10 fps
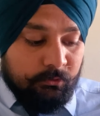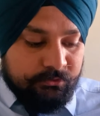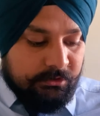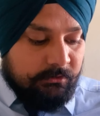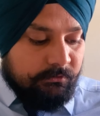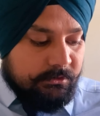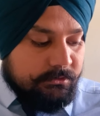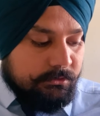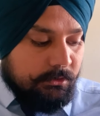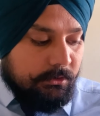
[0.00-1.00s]

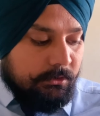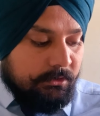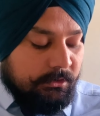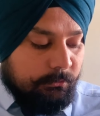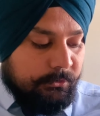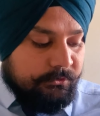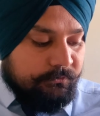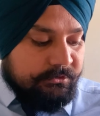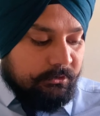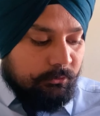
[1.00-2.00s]
significance. The numbers
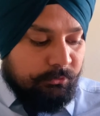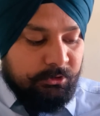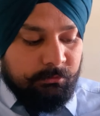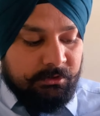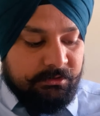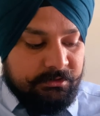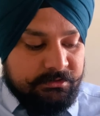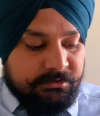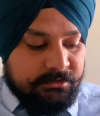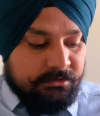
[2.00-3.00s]
which are computable in
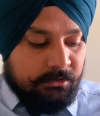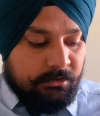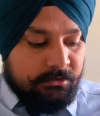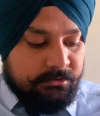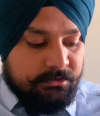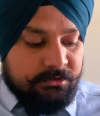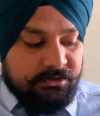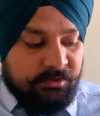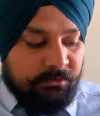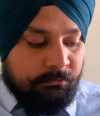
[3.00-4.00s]
this sense are just the
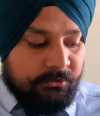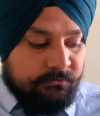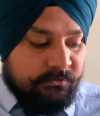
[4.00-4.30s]
same numbers